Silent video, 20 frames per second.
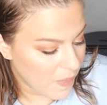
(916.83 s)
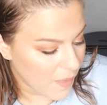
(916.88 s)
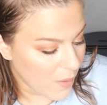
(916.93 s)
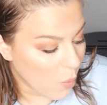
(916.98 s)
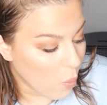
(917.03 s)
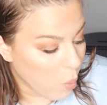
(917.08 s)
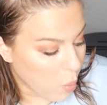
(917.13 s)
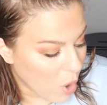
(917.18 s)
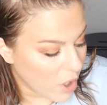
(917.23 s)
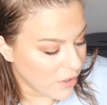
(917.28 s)

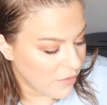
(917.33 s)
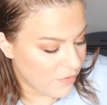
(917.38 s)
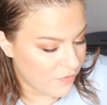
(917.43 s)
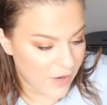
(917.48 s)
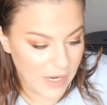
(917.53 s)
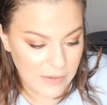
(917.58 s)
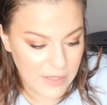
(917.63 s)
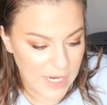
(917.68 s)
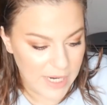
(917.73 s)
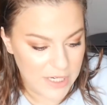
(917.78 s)
one
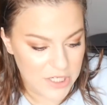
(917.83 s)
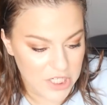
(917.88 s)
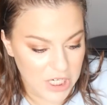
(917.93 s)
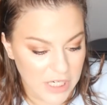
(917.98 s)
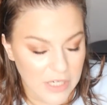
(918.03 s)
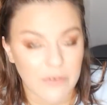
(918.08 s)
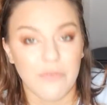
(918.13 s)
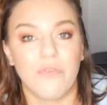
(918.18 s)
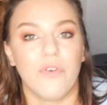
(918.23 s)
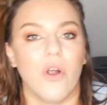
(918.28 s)

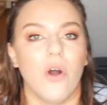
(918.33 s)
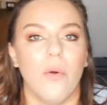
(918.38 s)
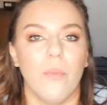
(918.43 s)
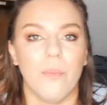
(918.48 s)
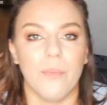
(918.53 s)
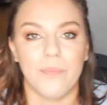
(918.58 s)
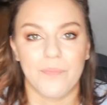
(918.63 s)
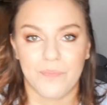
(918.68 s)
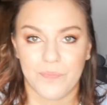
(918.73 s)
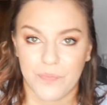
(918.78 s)
foundation
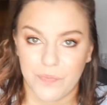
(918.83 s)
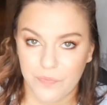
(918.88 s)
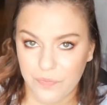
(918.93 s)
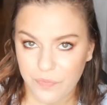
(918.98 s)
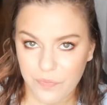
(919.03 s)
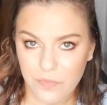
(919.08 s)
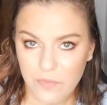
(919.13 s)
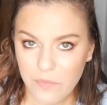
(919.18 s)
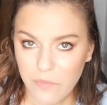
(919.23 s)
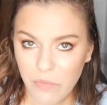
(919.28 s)
from
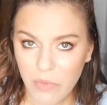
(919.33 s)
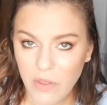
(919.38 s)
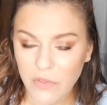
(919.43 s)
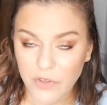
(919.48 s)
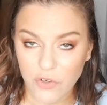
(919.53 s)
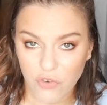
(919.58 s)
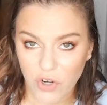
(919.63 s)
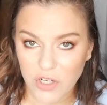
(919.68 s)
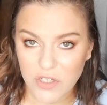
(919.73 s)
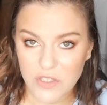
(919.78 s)

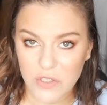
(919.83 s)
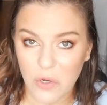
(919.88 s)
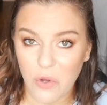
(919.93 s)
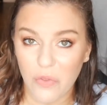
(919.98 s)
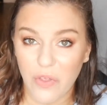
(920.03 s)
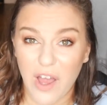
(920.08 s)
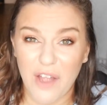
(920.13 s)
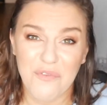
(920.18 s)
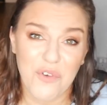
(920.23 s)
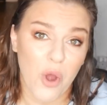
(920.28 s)
the drugstore
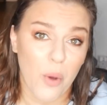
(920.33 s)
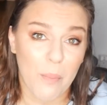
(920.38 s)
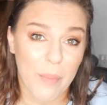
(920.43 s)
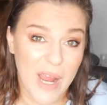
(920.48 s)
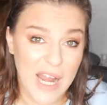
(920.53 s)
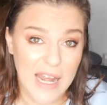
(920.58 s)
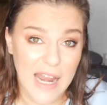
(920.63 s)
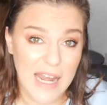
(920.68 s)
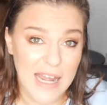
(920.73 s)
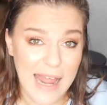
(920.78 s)
that I've not
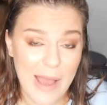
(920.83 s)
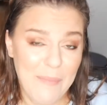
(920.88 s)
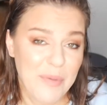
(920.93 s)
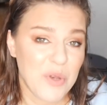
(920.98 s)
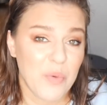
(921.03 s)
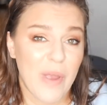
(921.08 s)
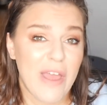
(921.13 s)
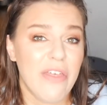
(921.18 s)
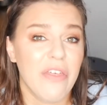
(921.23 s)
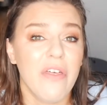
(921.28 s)
been
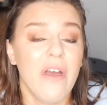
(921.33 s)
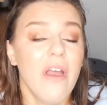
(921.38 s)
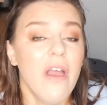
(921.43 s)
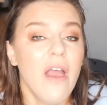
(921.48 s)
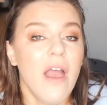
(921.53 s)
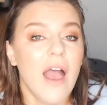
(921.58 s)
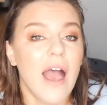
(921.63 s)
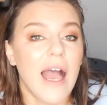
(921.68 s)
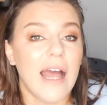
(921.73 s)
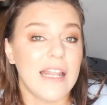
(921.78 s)
enamored with,
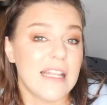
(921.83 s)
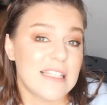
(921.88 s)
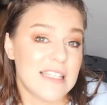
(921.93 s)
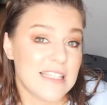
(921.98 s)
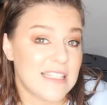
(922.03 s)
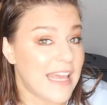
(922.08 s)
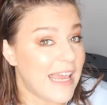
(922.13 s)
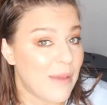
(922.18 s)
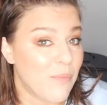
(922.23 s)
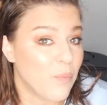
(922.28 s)
and it's the
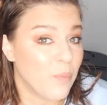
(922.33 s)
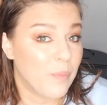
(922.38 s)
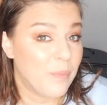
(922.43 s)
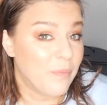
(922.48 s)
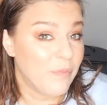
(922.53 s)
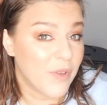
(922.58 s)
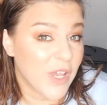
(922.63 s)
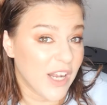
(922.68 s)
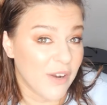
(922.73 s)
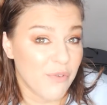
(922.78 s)
same
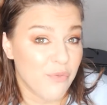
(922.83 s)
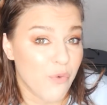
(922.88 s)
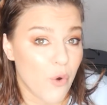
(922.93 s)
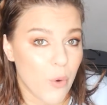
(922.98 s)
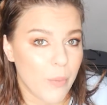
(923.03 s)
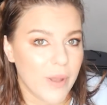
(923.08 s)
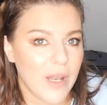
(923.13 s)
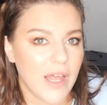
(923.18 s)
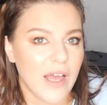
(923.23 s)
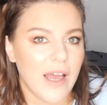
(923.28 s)
kind of
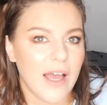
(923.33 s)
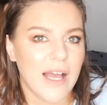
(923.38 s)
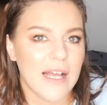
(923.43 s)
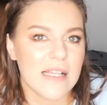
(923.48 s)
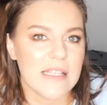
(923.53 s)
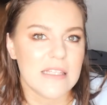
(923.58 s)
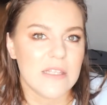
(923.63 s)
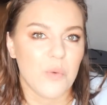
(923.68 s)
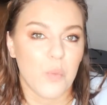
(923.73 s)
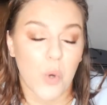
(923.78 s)
formula
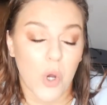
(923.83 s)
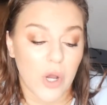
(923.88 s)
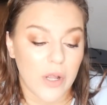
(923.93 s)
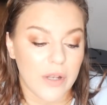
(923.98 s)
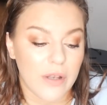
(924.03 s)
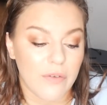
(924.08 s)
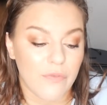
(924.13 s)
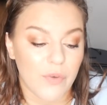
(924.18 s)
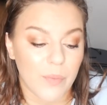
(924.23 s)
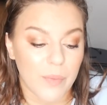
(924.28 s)
as the
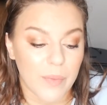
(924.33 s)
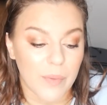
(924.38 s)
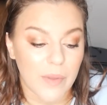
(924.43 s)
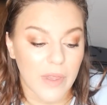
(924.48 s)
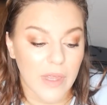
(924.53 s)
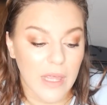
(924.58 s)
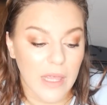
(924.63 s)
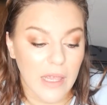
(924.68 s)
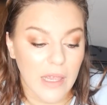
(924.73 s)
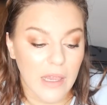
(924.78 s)
one
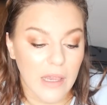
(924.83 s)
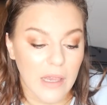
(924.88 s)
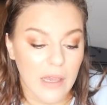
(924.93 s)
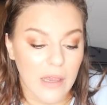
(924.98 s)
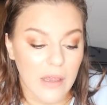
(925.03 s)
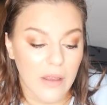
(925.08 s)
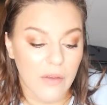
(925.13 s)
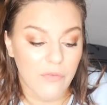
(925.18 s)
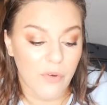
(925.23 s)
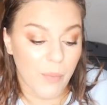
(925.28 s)

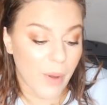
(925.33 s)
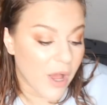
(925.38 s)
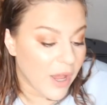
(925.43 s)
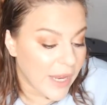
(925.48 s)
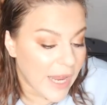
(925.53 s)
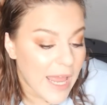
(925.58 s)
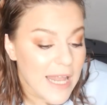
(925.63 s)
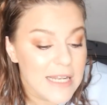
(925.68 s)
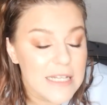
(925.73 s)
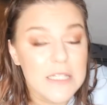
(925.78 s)
from
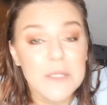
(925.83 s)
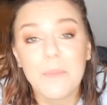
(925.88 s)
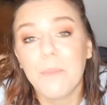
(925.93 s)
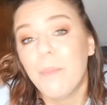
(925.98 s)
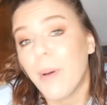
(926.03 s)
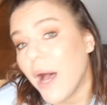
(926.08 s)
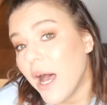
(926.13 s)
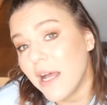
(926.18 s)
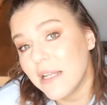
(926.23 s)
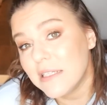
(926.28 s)
high-end,
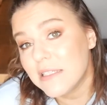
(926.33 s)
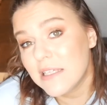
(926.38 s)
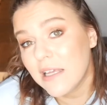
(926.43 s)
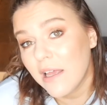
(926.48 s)
but